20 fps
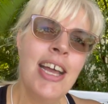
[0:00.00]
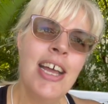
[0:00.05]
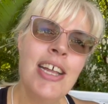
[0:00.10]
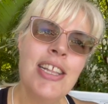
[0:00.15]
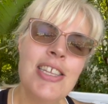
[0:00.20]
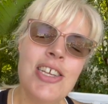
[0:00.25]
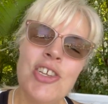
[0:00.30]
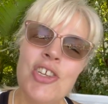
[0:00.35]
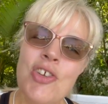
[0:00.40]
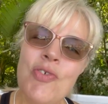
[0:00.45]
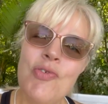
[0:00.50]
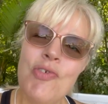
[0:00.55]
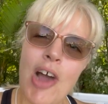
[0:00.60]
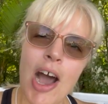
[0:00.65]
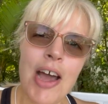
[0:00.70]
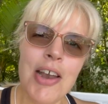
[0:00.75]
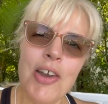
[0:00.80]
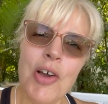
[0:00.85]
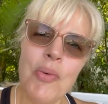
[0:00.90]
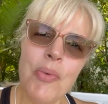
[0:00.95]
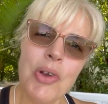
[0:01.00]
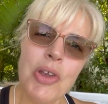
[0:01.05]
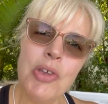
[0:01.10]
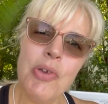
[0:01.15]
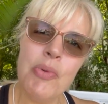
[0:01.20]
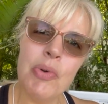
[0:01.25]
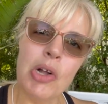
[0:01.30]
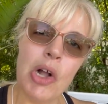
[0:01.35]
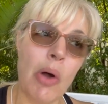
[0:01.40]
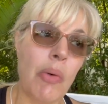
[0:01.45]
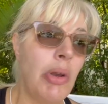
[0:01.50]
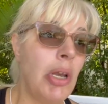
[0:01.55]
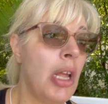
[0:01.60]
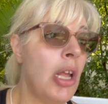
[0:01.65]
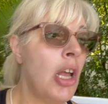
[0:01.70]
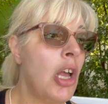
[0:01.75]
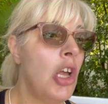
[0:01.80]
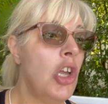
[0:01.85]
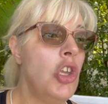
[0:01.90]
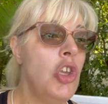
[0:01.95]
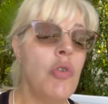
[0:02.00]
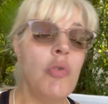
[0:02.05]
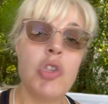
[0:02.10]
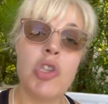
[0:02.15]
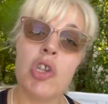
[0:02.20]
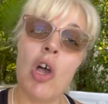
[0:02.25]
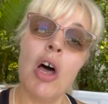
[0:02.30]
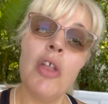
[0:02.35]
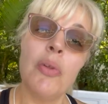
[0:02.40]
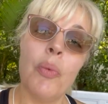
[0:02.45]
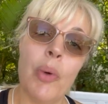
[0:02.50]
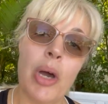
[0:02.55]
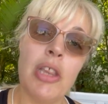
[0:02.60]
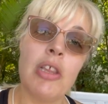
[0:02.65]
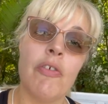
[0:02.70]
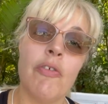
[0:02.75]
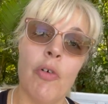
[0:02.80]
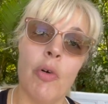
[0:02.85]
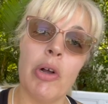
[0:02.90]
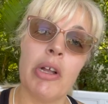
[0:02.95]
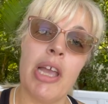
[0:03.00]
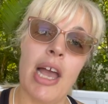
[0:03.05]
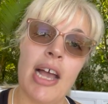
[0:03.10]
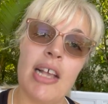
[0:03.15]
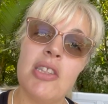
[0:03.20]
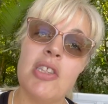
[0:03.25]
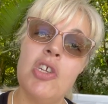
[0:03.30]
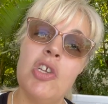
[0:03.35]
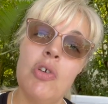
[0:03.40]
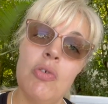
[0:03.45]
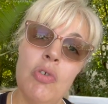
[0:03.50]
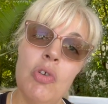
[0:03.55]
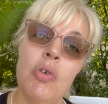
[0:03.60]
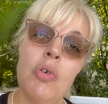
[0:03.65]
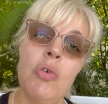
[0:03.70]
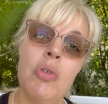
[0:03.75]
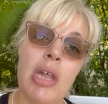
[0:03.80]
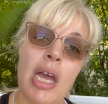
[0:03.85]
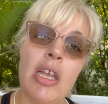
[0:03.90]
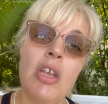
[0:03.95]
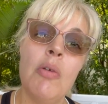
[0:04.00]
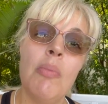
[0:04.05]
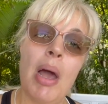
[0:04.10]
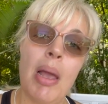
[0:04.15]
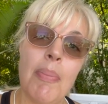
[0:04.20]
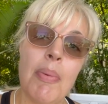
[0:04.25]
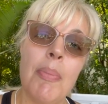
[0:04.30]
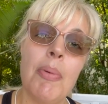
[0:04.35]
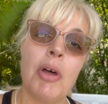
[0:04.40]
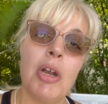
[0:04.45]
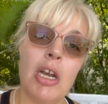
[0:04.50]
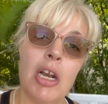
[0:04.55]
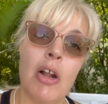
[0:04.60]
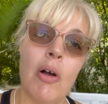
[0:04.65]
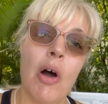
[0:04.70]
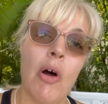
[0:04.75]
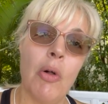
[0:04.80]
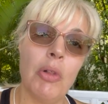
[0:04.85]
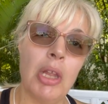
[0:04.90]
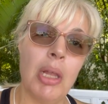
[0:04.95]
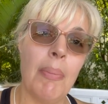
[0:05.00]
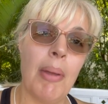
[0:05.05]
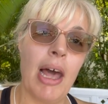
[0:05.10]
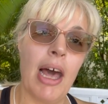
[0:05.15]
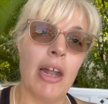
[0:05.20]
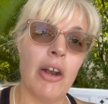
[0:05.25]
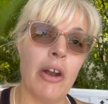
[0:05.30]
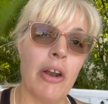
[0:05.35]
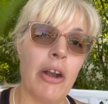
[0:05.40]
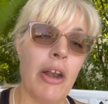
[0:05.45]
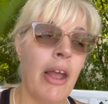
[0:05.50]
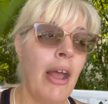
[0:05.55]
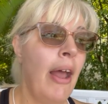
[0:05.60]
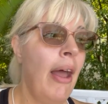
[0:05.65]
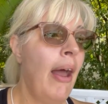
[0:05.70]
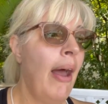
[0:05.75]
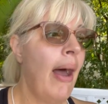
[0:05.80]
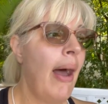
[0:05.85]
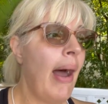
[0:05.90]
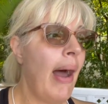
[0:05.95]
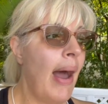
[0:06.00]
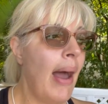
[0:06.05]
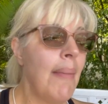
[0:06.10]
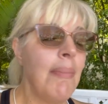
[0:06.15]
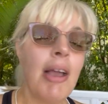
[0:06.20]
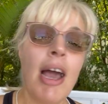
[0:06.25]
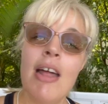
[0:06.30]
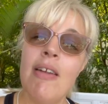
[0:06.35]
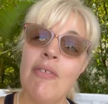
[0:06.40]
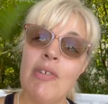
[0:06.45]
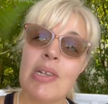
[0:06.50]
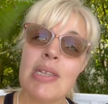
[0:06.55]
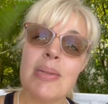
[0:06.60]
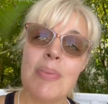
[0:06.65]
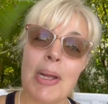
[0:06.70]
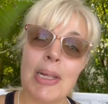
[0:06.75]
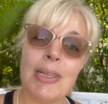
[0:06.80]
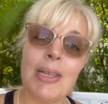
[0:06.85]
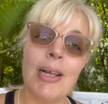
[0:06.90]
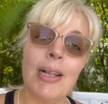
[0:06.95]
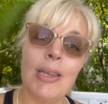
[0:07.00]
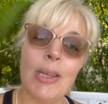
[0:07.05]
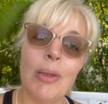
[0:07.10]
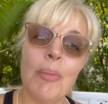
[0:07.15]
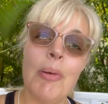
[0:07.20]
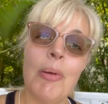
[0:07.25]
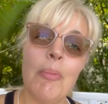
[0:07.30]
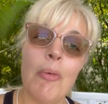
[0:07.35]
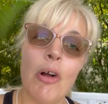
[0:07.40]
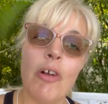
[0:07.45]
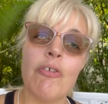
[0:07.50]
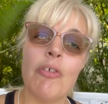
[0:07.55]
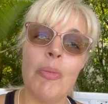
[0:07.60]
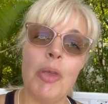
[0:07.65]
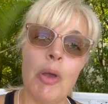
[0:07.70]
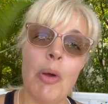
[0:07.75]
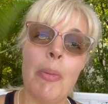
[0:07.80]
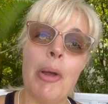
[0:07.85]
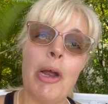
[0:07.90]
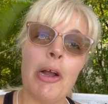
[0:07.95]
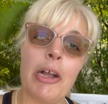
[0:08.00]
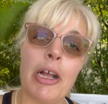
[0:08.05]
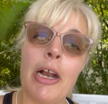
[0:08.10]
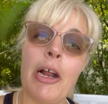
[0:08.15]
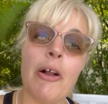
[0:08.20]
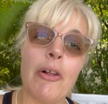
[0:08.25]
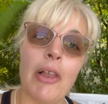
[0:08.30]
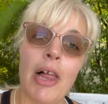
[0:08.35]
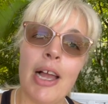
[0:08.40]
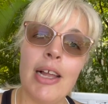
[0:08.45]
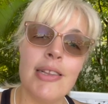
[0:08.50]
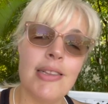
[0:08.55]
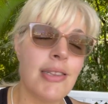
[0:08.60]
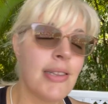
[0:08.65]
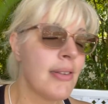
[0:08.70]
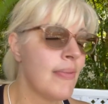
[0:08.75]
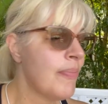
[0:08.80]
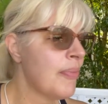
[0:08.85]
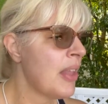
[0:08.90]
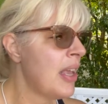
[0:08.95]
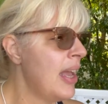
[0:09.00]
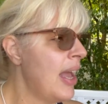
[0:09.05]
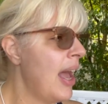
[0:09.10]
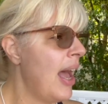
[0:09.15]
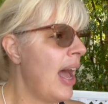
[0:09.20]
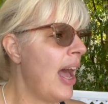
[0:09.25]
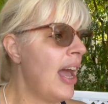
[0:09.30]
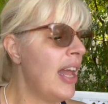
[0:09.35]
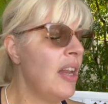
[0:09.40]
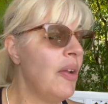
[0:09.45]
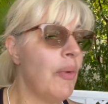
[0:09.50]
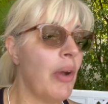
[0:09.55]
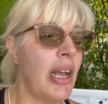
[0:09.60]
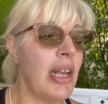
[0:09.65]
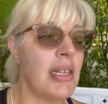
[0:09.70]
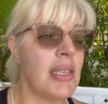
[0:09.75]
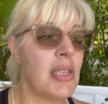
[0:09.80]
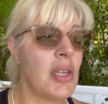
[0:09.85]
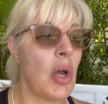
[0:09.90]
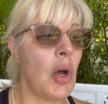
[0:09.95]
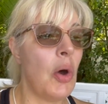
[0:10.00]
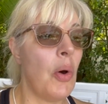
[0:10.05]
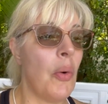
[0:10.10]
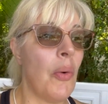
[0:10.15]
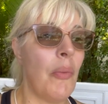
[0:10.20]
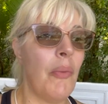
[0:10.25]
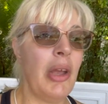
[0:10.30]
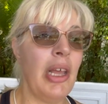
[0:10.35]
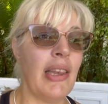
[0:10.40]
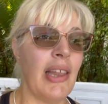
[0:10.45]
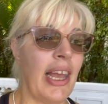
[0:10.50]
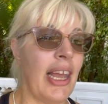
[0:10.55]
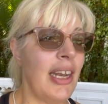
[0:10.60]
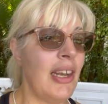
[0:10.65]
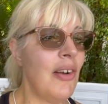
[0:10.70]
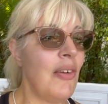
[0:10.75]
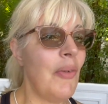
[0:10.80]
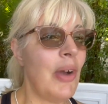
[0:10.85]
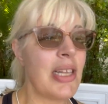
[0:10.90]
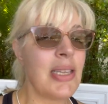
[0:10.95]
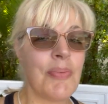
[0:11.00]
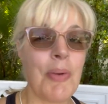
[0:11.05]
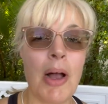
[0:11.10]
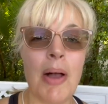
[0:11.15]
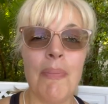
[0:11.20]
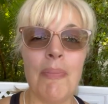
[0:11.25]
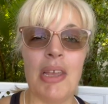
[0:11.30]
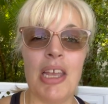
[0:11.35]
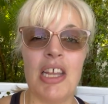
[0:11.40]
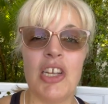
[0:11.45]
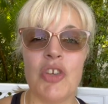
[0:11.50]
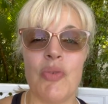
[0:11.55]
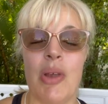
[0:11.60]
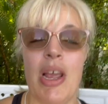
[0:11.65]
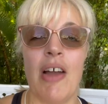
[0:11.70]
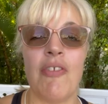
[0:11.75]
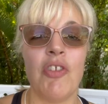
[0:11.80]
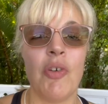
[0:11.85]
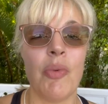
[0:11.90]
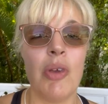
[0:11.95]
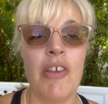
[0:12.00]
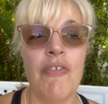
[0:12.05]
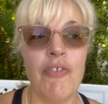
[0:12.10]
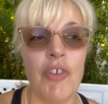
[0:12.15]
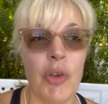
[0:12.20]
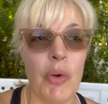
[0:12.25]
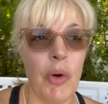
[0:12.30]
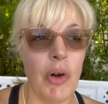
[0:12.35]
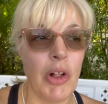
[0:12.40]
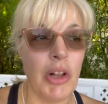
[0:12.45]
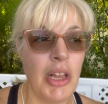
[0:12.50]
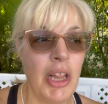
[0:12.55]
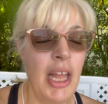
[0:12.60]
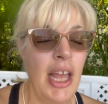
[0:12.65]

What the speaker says: Did you not know where you were going? You saw the weather forecast. You knew that you might be put in a holding pattern. I'm kind of expecting a little bit more from you, American Airlines. Anyway, so we land in West Palm Beach. We have to refuel,